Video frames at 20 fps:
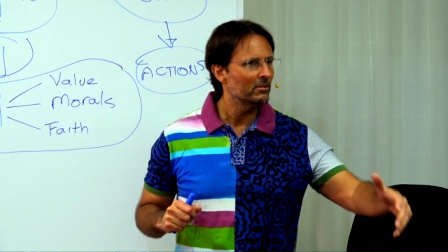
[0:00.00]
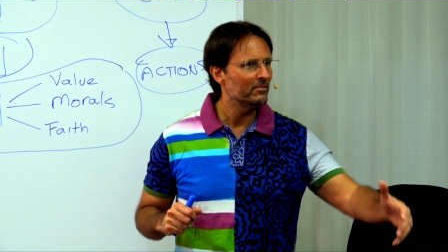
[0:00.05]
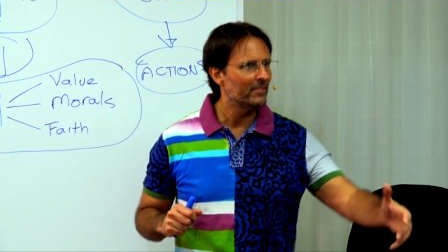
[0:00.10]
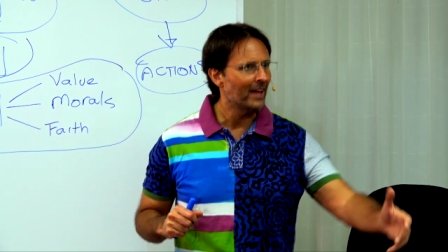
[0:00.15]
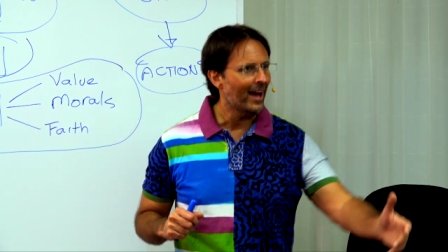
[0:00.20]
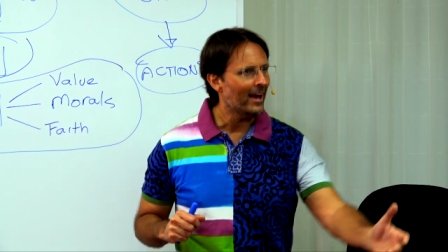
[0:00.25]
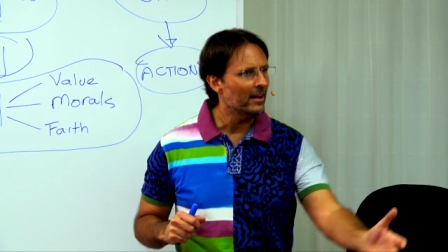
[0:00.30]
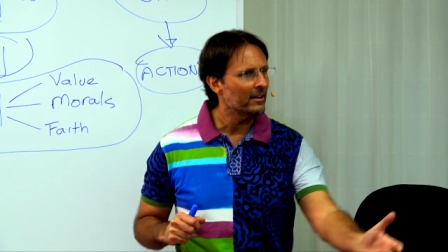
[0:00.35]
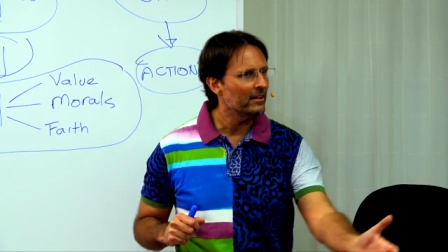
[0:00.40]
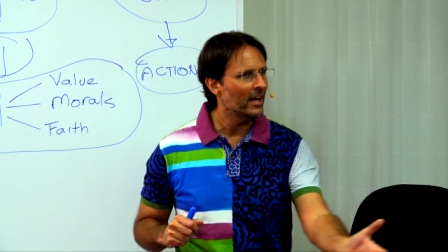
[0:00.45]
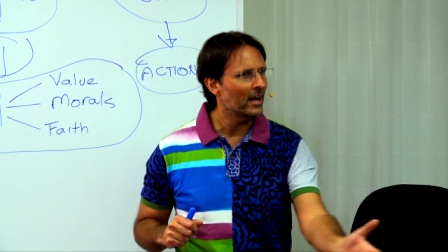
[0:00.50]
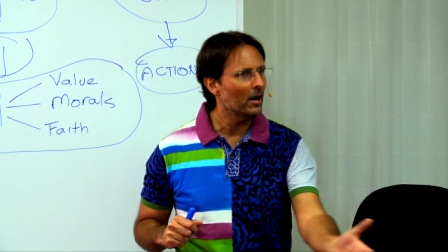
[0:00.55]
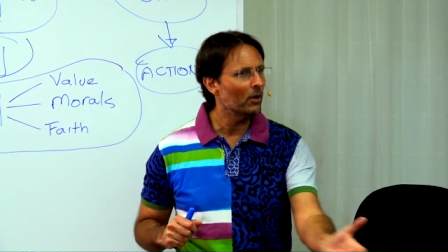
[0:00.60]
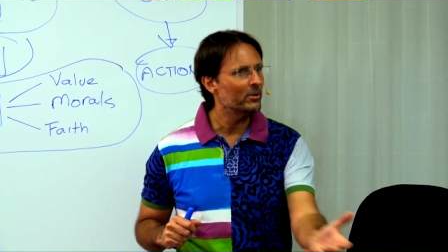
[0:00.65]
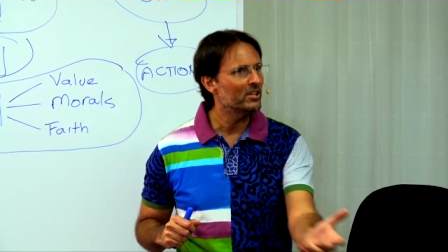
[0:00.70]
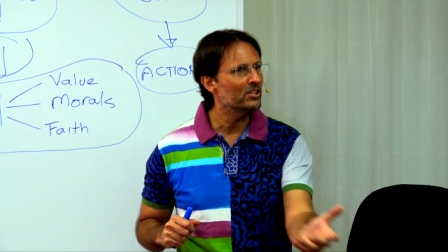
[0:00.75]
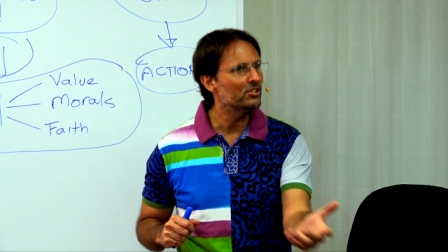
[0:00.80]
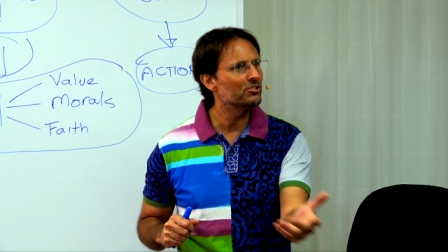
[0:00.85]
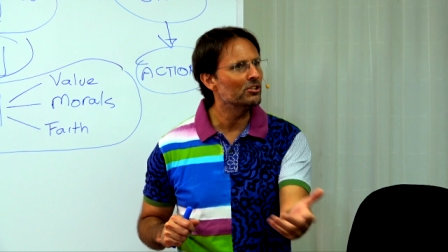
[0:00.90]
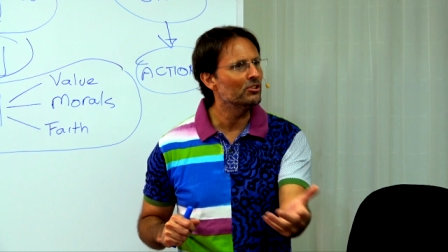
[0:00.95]
that
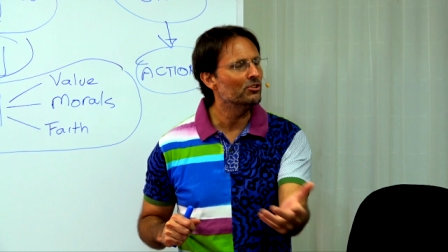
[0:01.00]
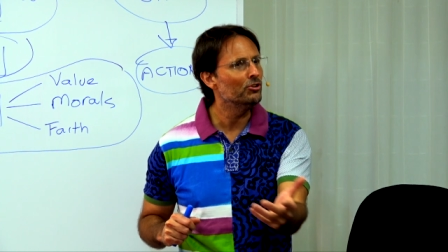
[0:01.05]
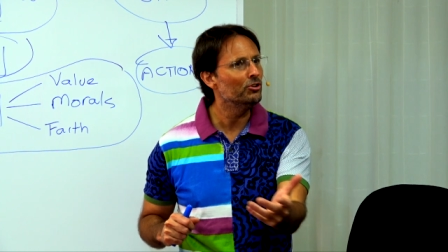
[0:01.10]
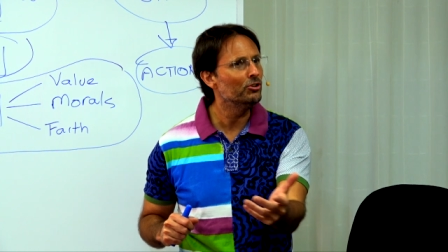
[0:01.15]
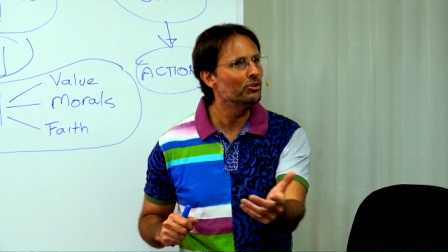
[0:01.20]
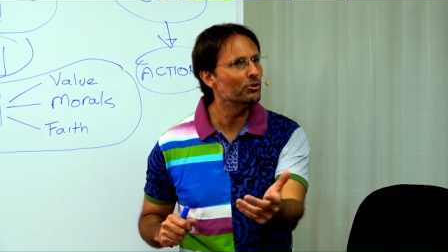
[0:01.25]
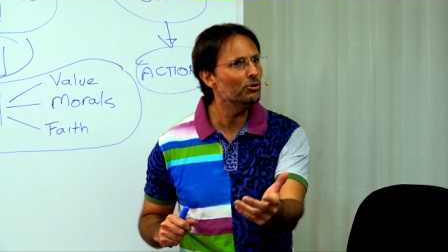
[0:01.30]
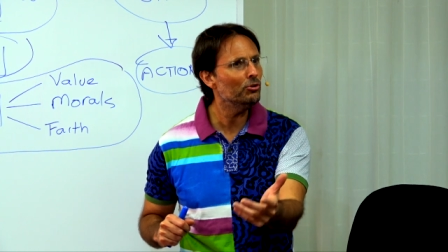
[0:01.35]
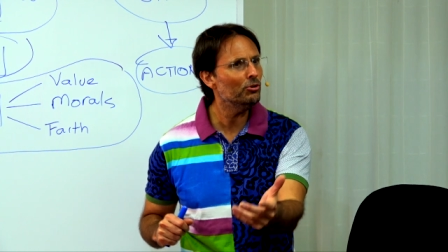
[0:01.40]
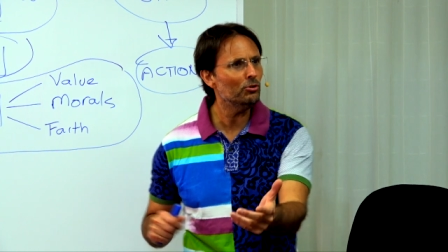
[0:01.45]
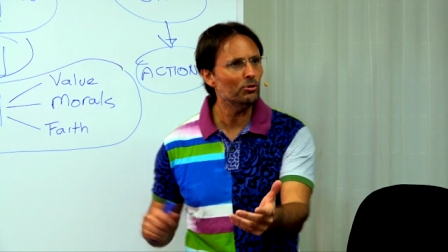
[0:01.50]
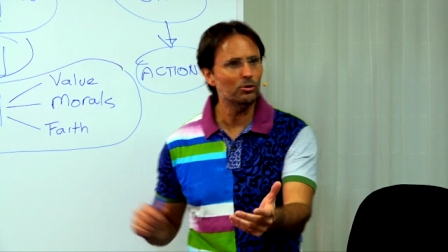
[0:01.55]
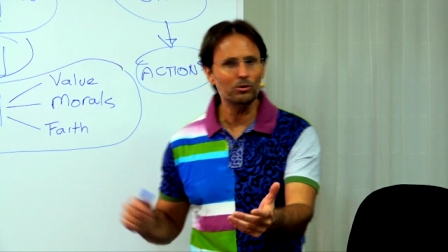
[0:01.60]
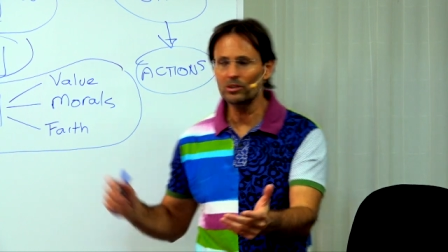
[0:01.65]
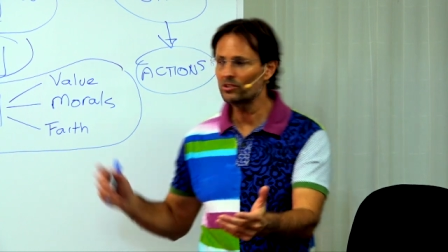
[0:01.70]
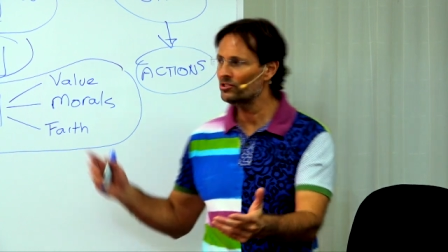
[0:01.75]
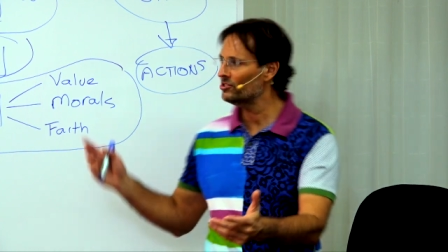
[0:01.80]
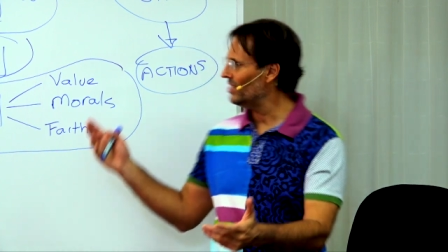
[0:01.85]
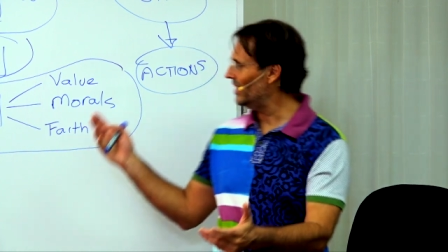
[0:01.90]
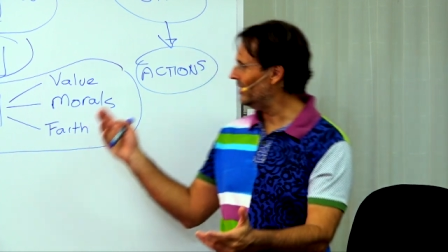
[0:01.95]
now is a
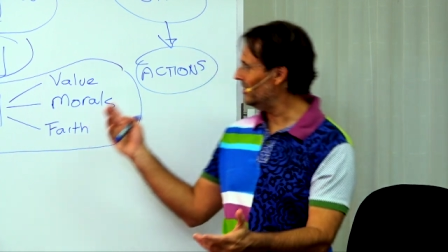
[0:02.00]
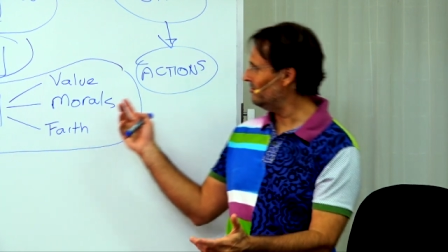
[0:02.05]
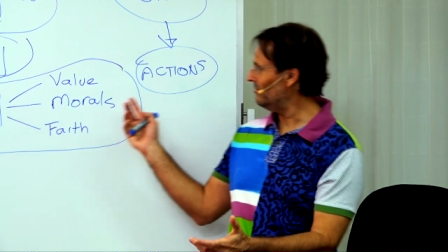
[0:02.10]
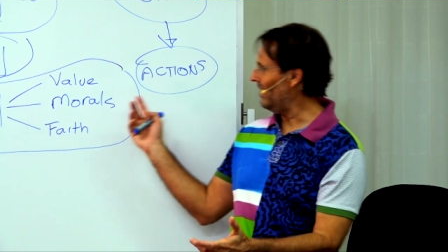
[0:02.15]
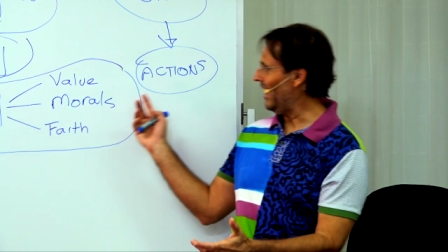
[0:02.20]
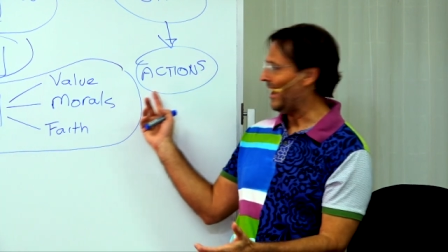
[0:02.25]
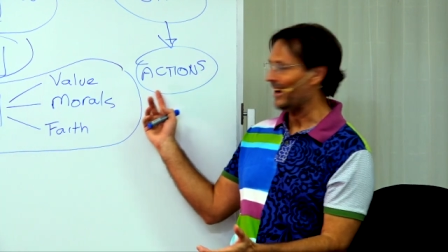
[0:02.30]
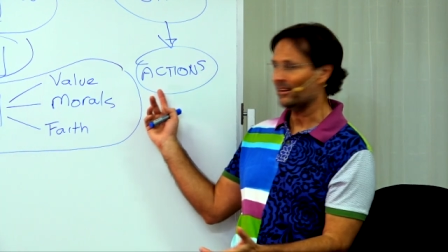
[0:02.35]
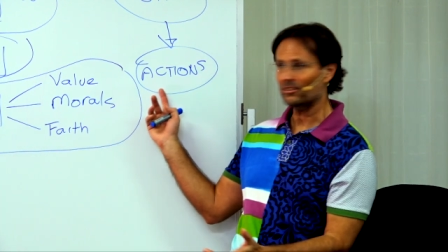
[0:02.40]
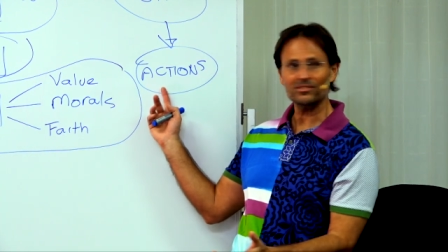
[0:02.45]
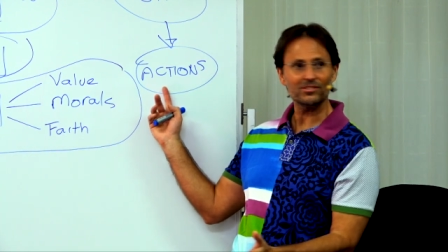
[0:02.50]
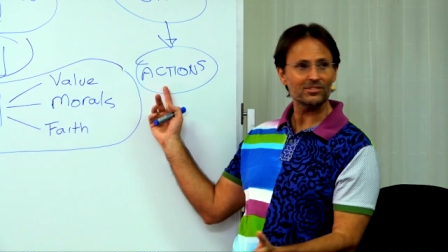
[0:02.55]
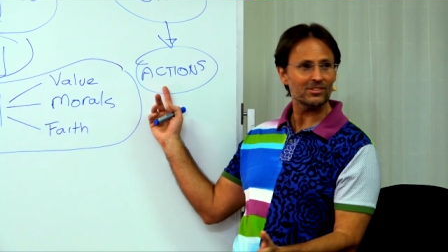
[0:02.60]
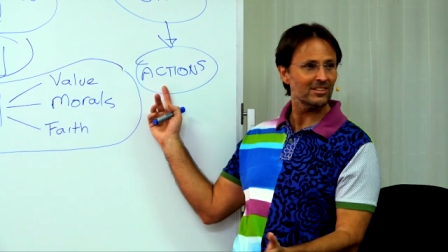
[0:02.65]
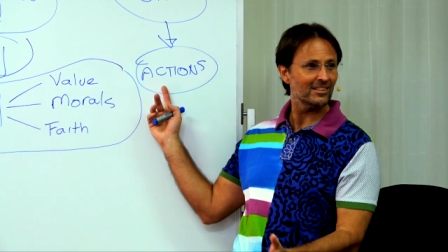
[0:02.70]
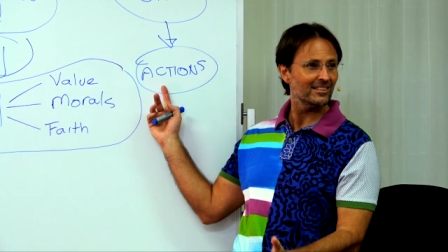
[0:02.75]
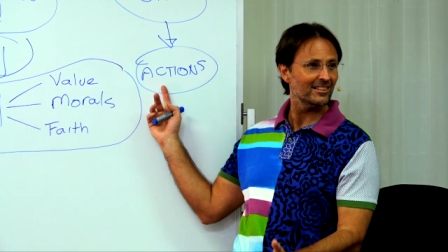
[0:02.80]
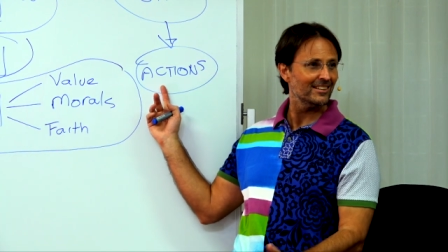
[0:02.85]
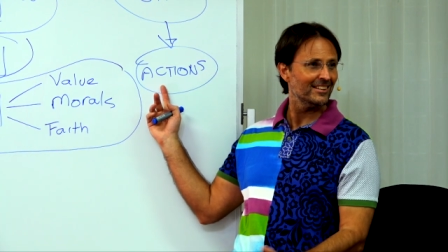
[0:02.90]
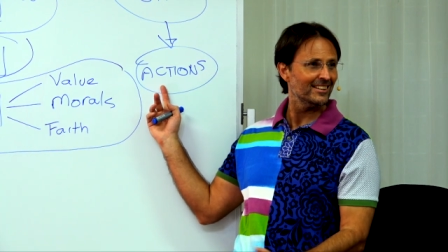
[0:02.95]
new set of acts.